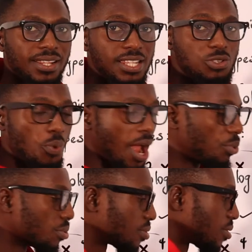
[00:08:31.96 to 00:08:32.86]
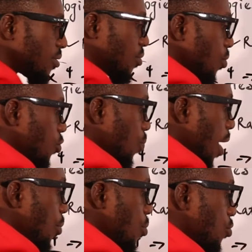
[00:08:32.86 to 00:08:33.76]
The square roots. So
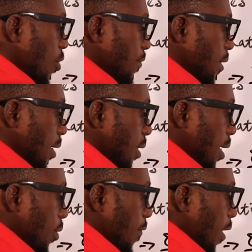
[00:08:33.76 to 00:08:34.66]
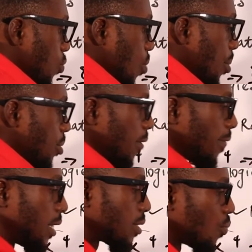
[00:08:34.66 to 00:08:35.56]
square root of 16 over square root
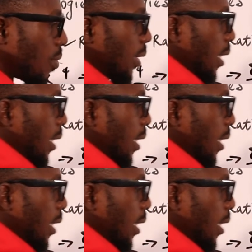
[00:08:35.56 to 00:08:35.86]
of 81.